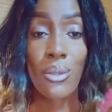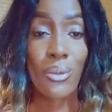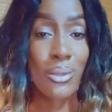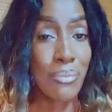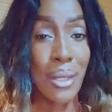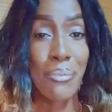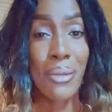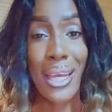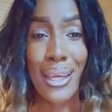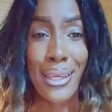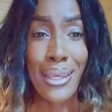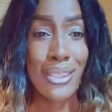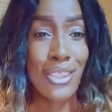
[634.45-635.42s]
It might be a
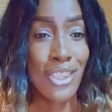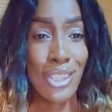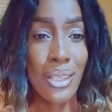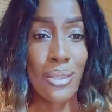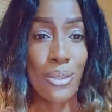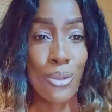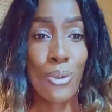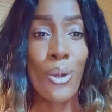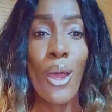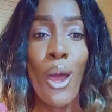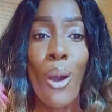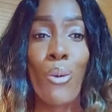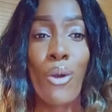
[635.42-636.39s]
he, she. So
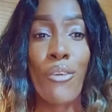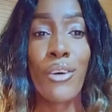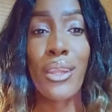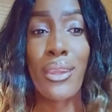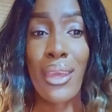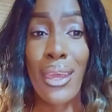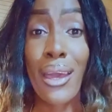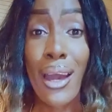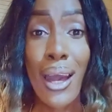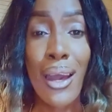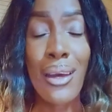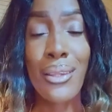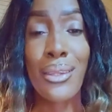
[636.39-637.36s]
whoever they
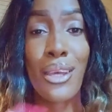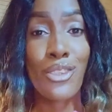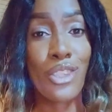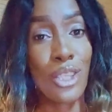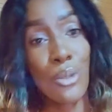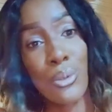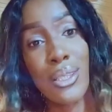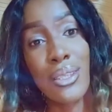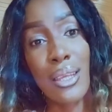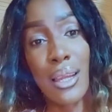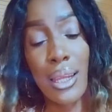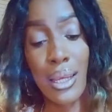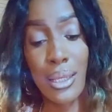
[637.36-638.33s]
are genuine
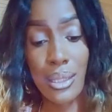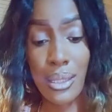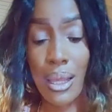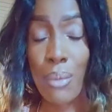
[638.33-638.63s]
sellers.